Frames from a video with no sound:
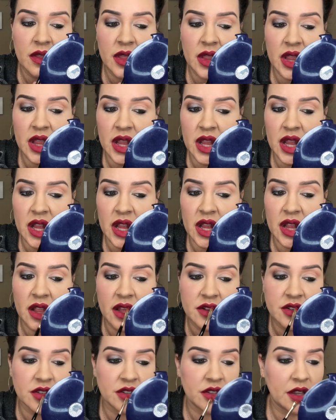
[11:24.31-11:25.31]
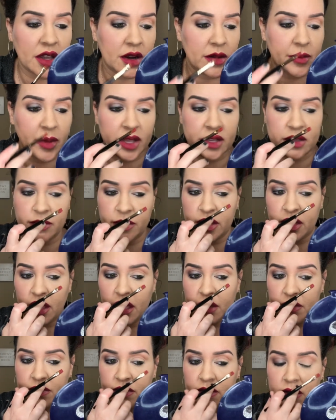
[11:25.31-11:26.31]
And that just kind of makes me
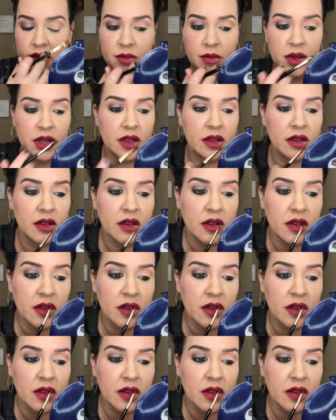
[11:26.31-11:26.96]
laugh a little bit.